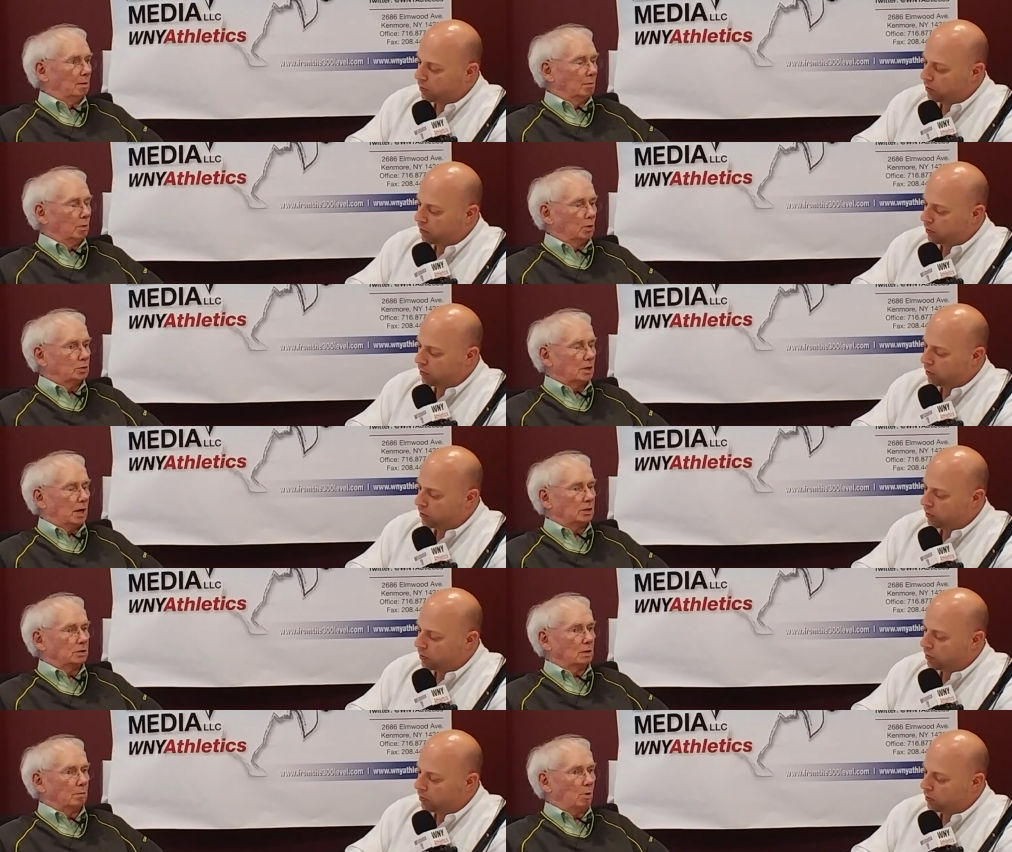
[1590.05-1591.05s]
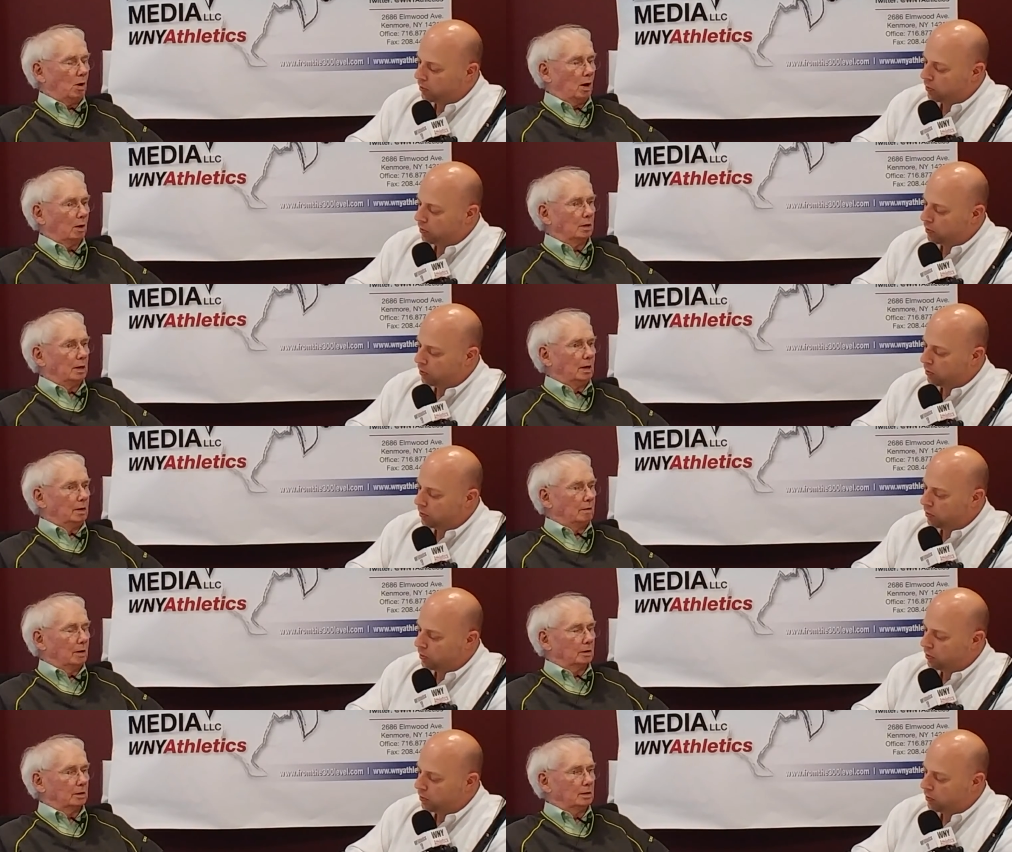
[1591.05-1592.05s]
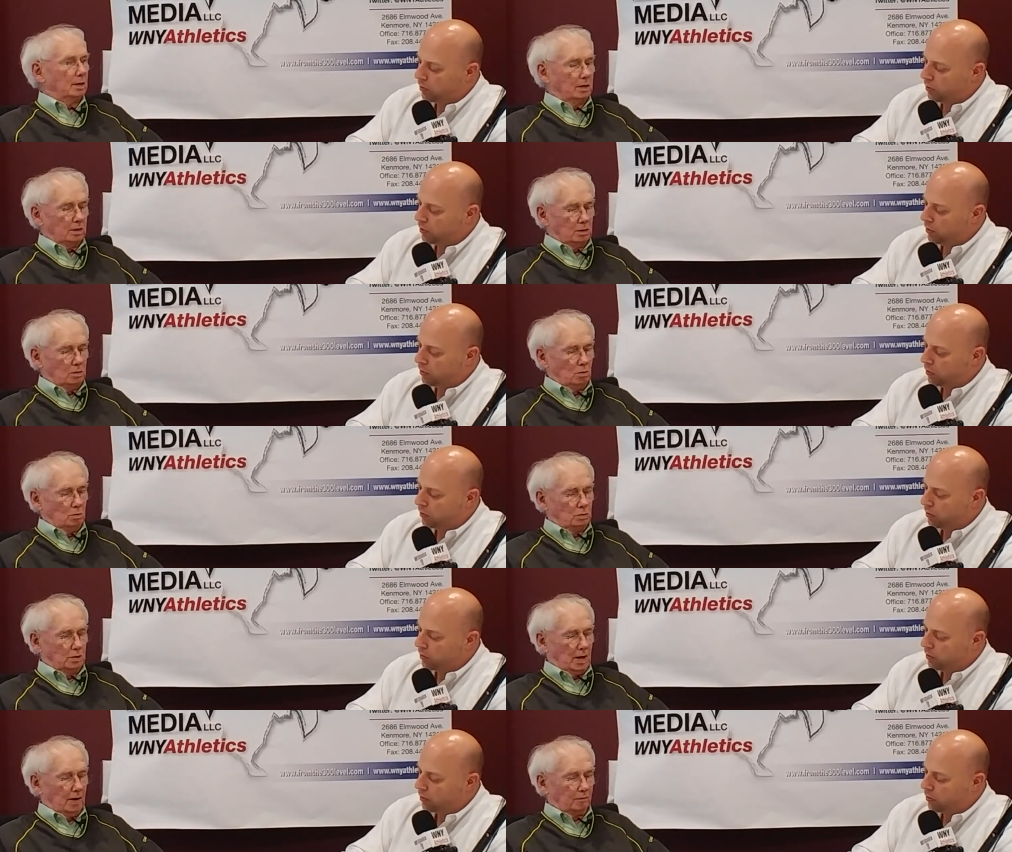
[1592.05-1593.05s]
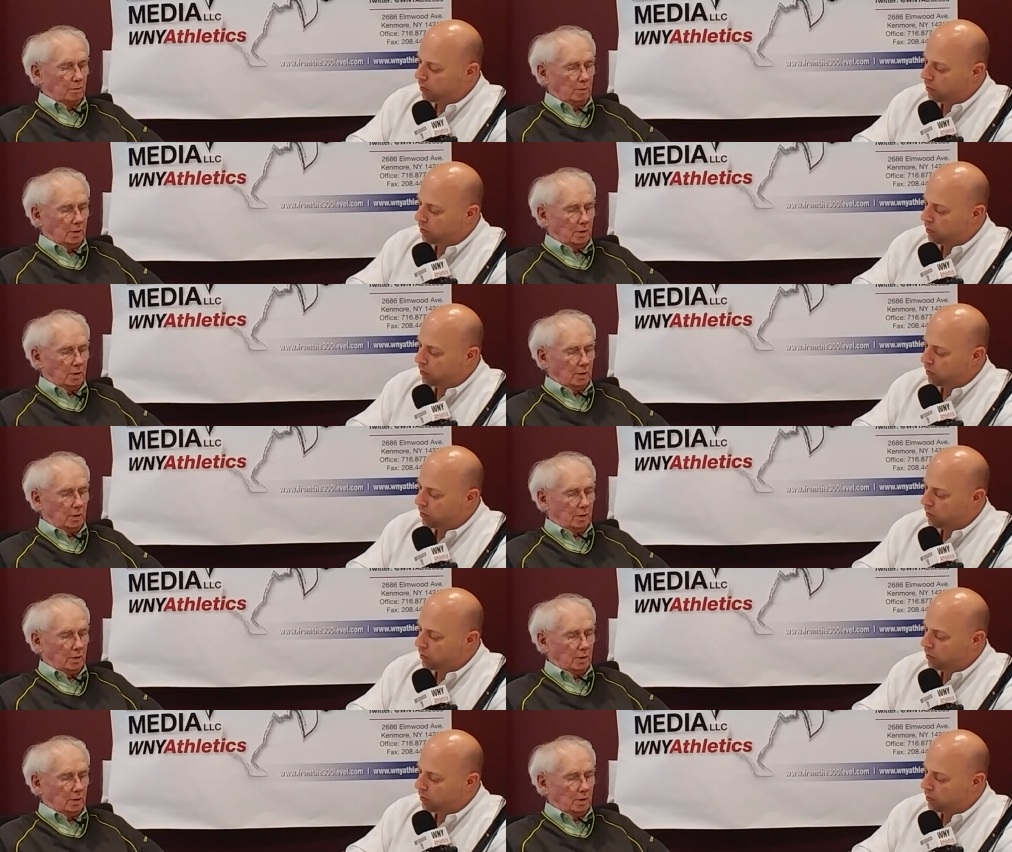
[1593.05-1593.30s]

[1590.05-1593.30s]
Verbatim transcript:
Speaker 1: on both sides of the ball. They're going to need a huge game from